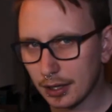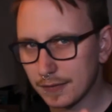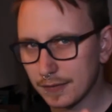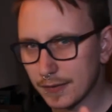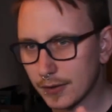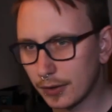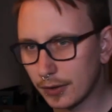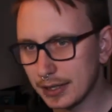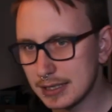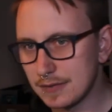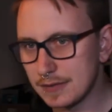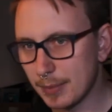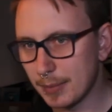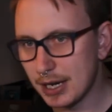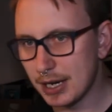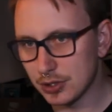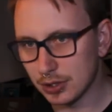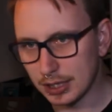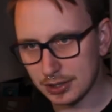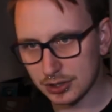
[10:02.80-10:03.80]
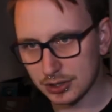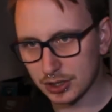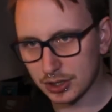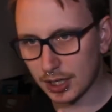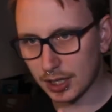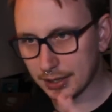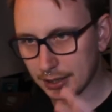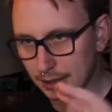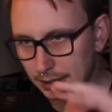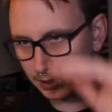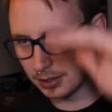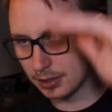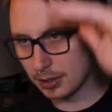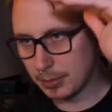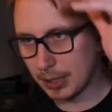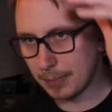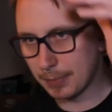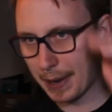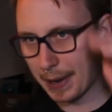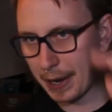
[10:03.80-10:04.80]
got this information. Let's start, and this is going to be a
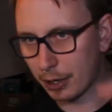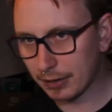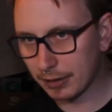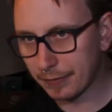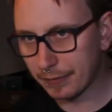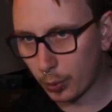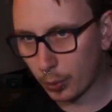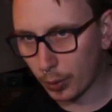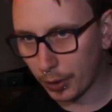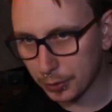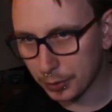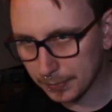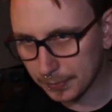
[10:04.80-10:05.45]
paragraph quote.